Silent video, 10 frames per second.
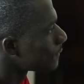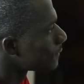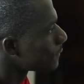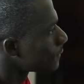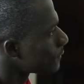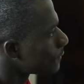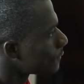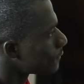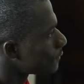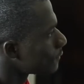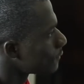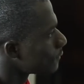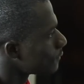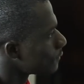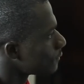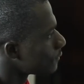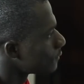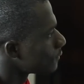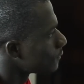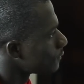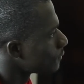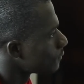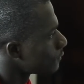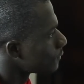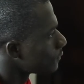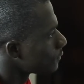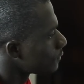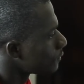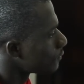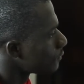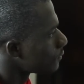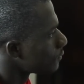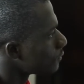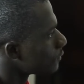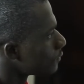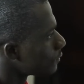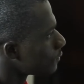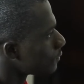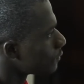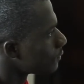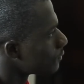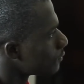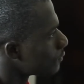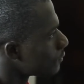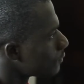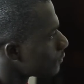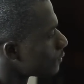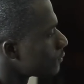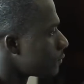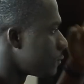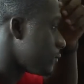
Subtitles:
[no speech]